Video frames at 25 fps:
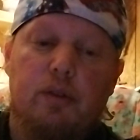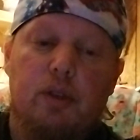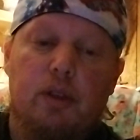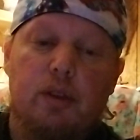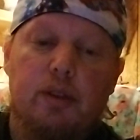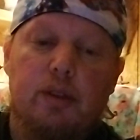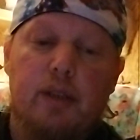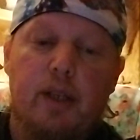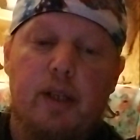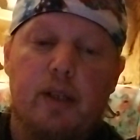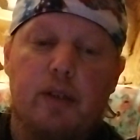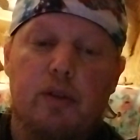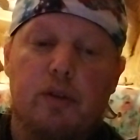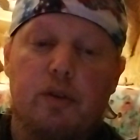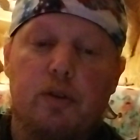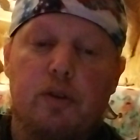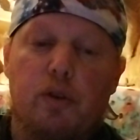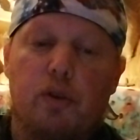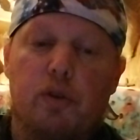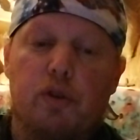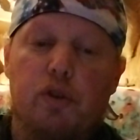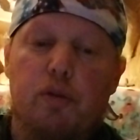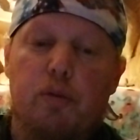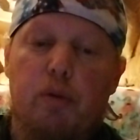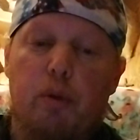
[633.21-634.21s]

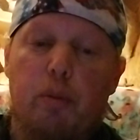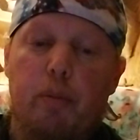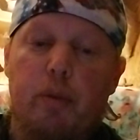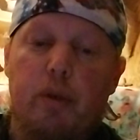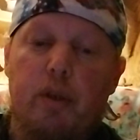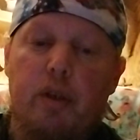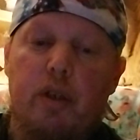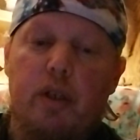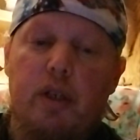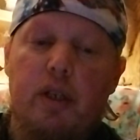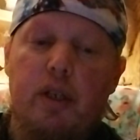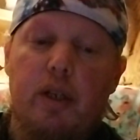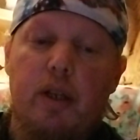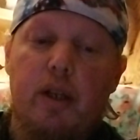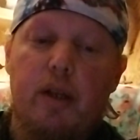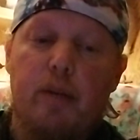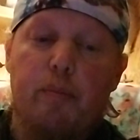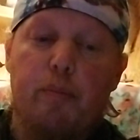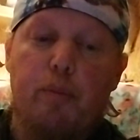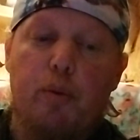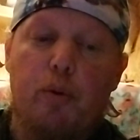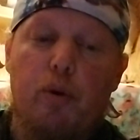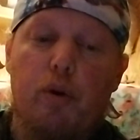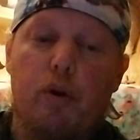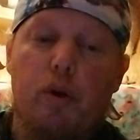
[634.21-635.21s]
psychosocial morbidity
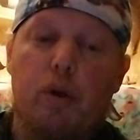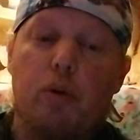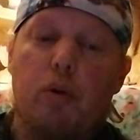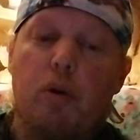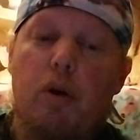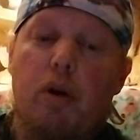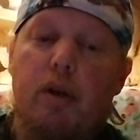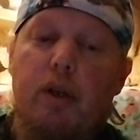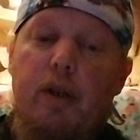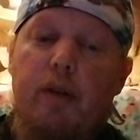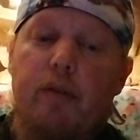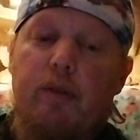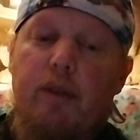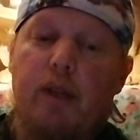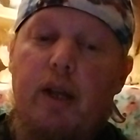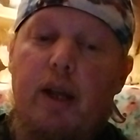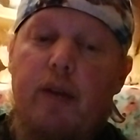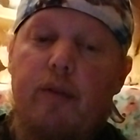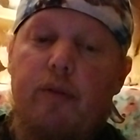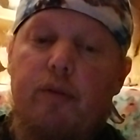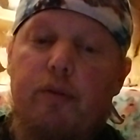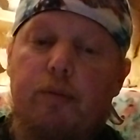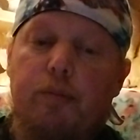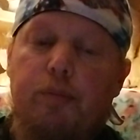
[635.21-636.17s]
and poor quality of life.